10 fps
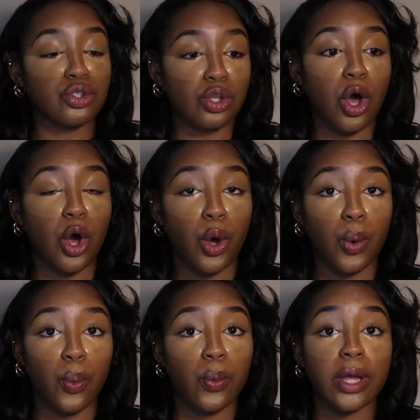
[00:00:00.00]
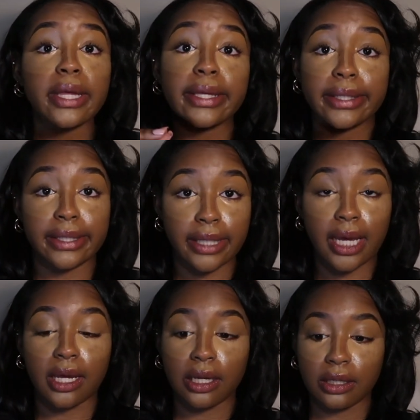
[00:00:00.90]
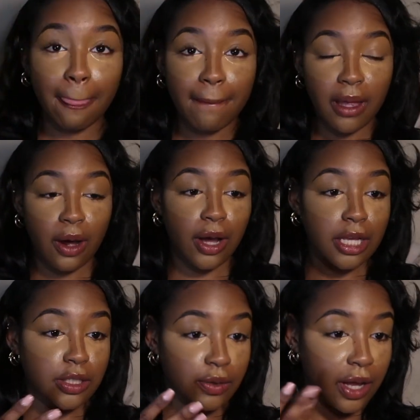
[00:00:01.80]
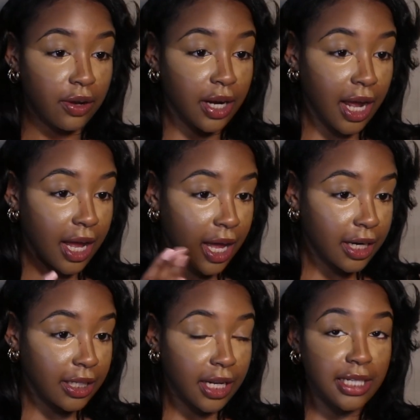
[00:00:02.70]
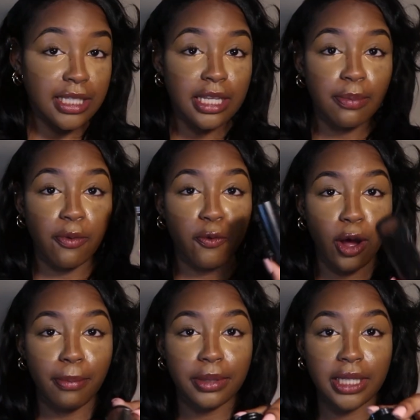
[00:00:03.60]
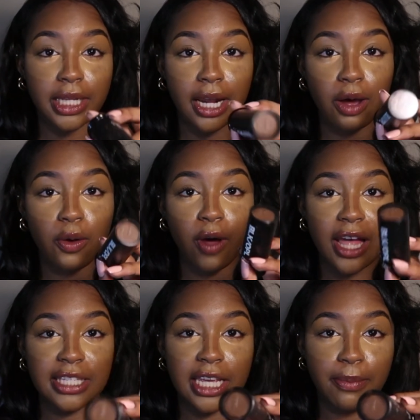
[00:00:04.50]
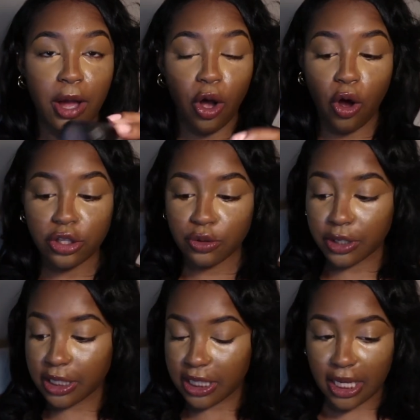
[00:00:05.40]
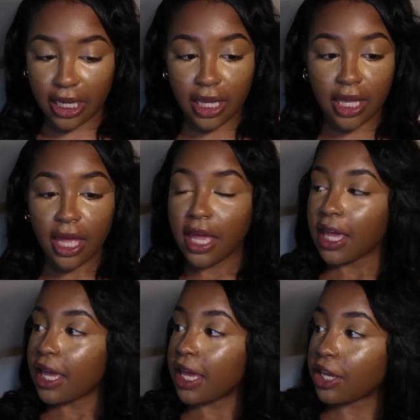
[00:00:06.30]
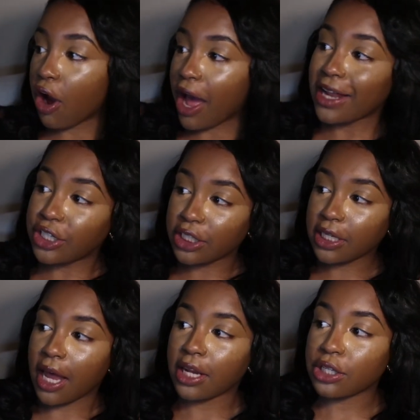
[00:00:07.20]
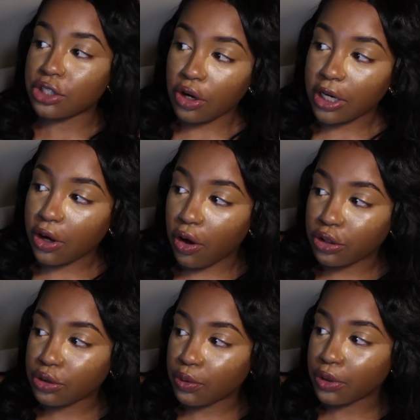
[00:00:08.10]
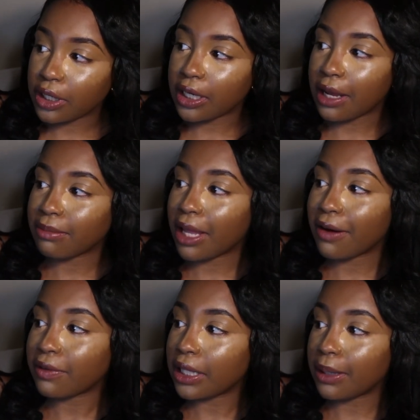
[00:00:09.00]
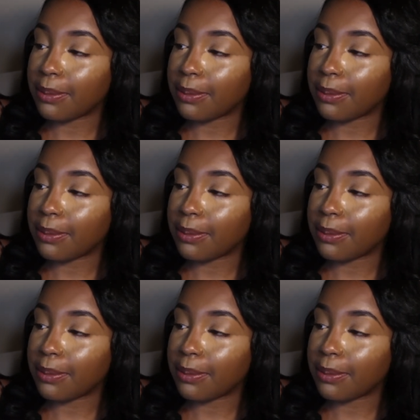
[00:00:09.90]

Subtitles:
So yeah. Okay, so now that I kind of let it sit, before I blend it out, I take my contour stick. And y'all, I just kind of started contouring. I'm not really a